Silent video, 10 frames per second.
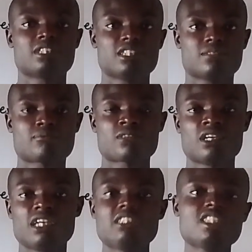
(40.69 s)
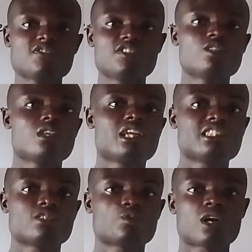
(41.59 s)
Benin. In this video
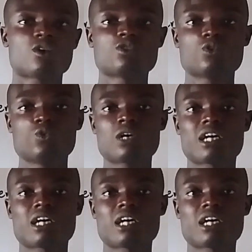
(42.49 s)
lesson, we are going to